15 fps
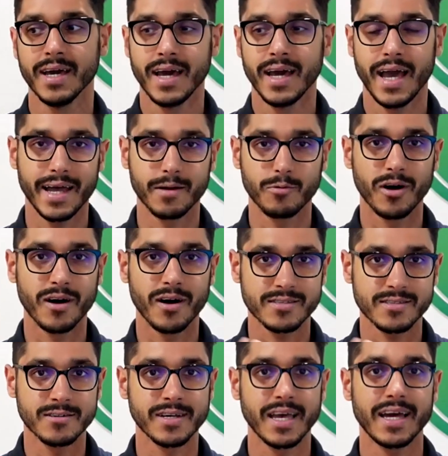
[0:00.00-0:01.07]
and we'll
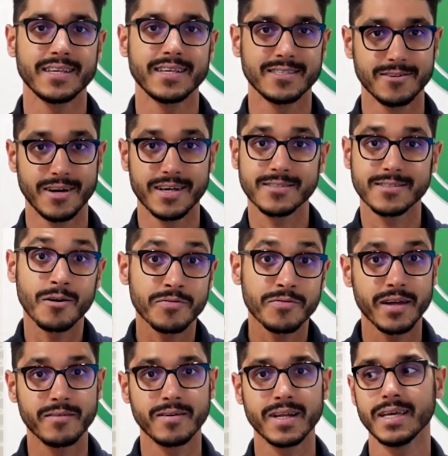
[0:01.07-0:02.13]
also get into his own
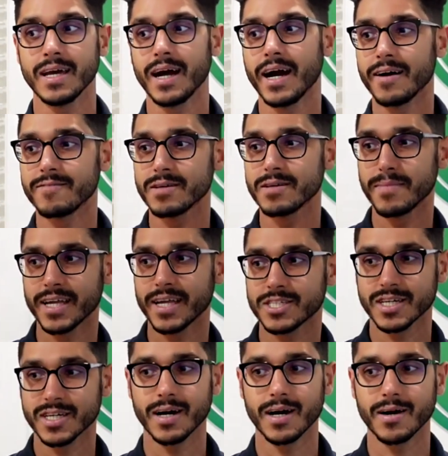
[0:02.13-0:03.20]
theory of
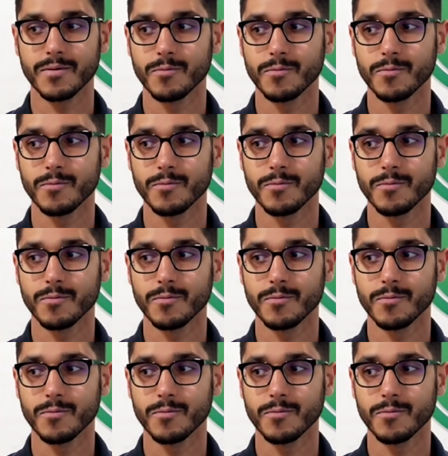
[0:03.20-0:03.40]
dementia,